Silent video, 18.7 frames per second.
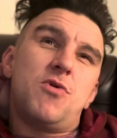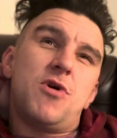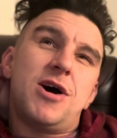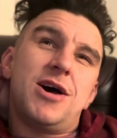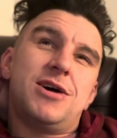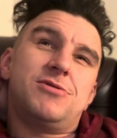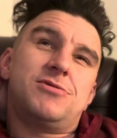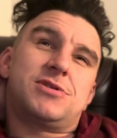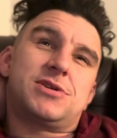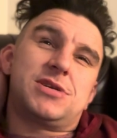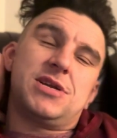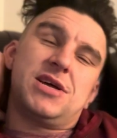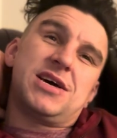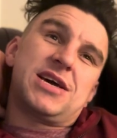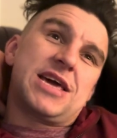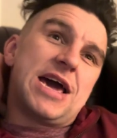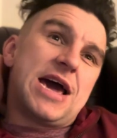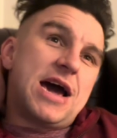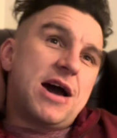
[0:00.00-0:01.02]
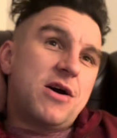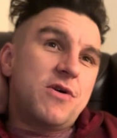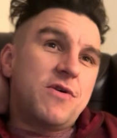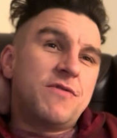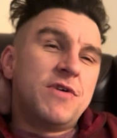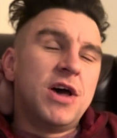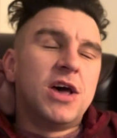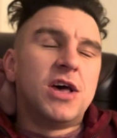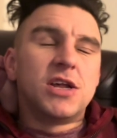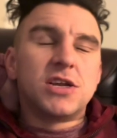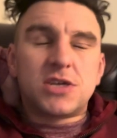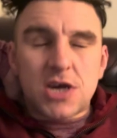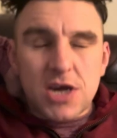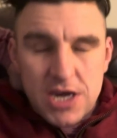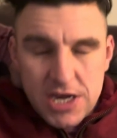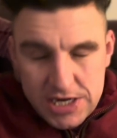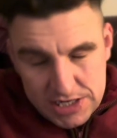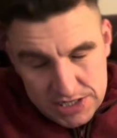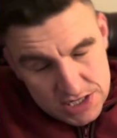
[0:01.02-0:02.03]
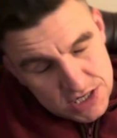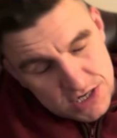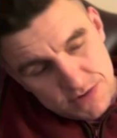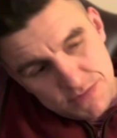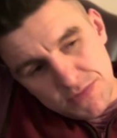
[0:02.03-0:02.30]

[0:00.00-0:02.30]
else did I get out of? So it's